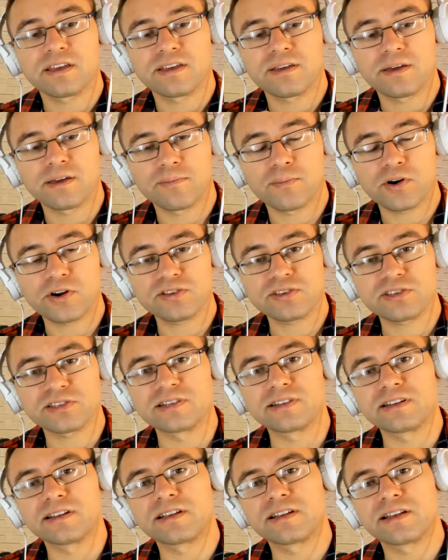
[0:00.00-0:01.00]
A
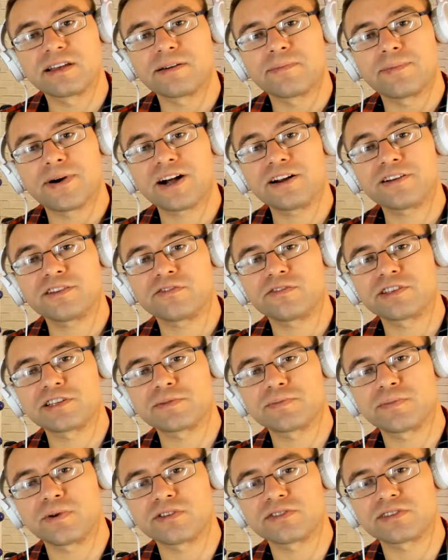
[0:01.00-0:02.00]
person, part of this
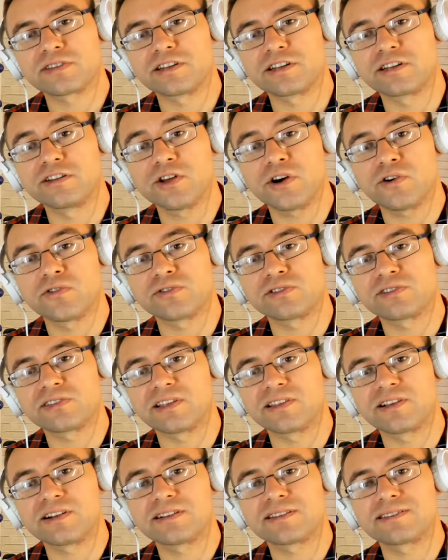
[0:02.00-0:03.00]
person, knows
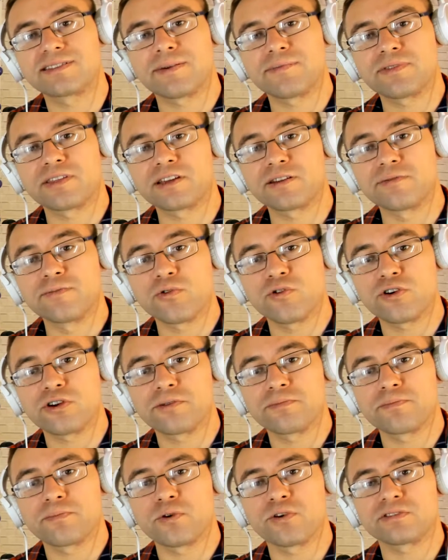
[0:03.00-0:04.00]
that there's something more
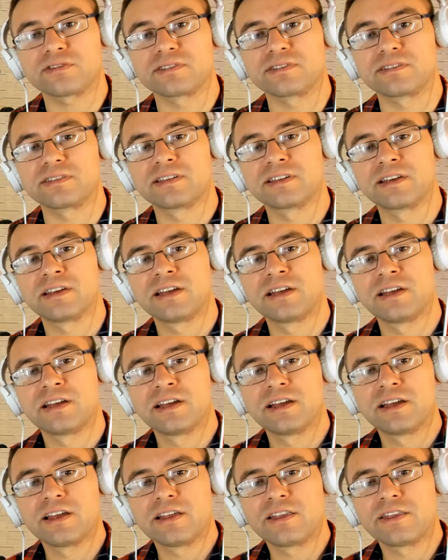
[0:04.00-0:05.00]
important
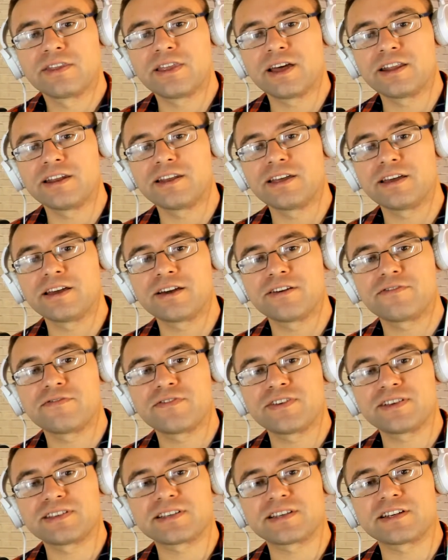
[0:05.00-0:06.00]
than
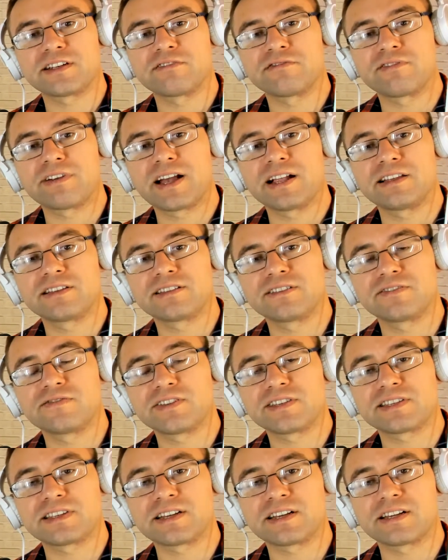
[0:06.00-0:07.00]
physical reality,
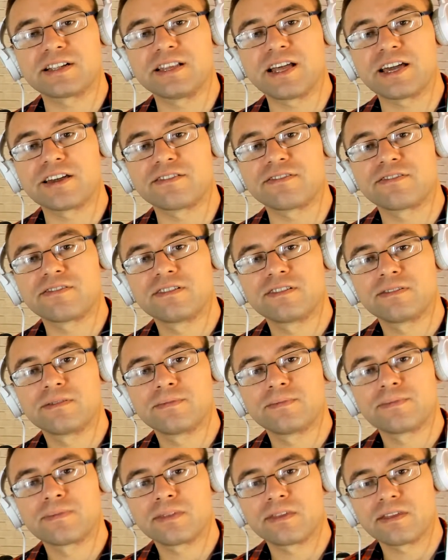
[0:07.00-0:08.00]
physical life.
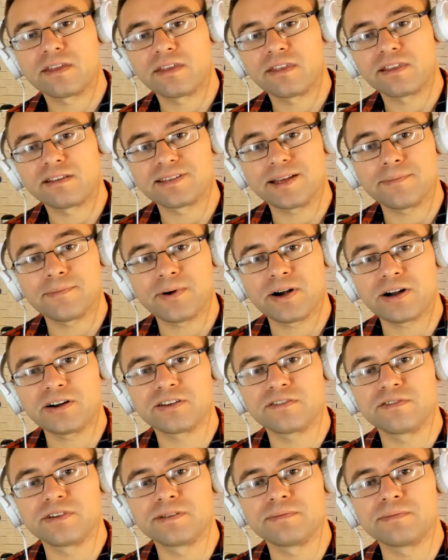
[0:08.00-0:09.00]
Some part
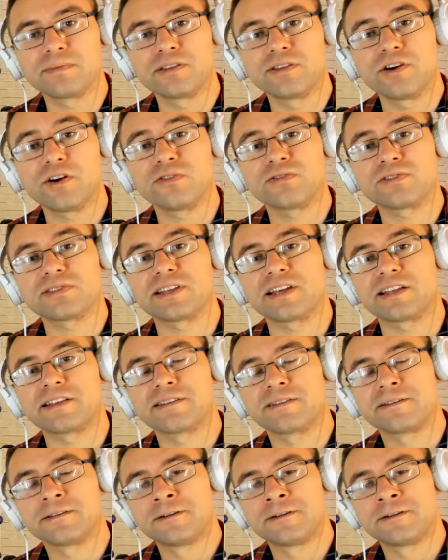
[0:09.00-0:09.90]
of it knows that.